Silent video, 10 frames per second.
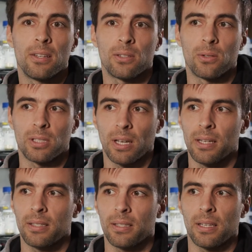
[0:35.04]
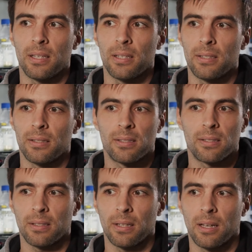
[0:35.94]
So science
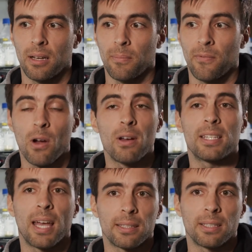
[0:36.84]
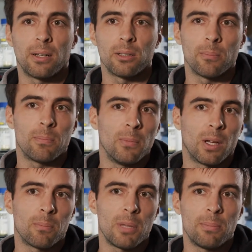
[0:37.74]
is very tactile, and a
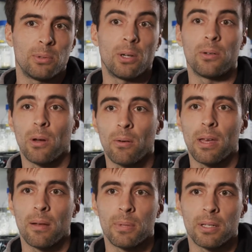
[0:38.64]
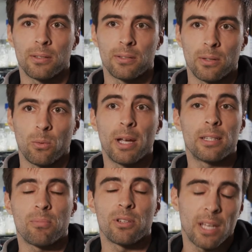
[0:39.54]
lot of people don't know that because the way
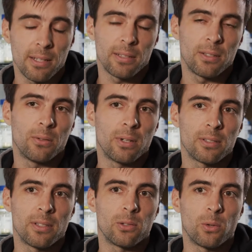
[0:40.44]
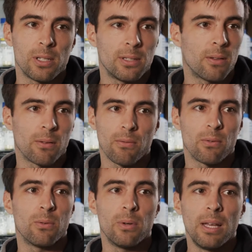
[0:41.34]
it's presented to us is always either
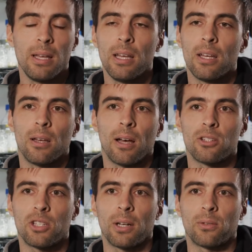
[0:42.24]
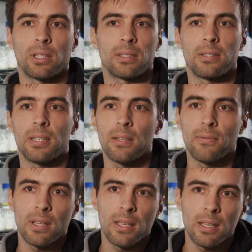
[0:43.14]
through channels like the
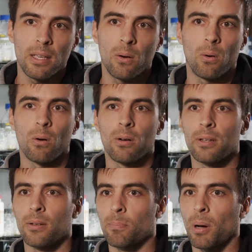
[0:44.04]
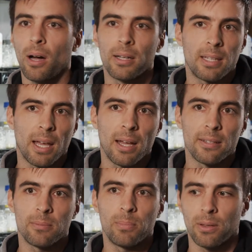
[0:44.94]
TV or in
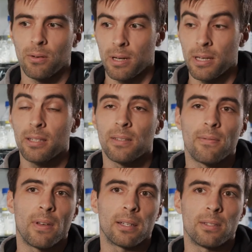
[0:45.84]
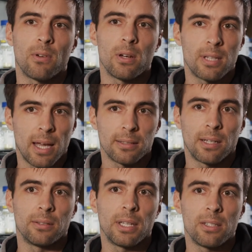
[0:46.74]
podcasts, but there is in fact a very
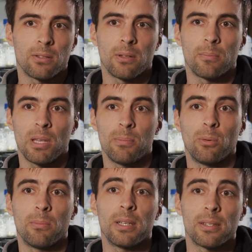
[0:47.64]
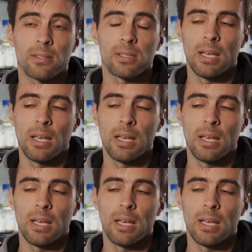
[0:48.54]
tactile nature that people miss.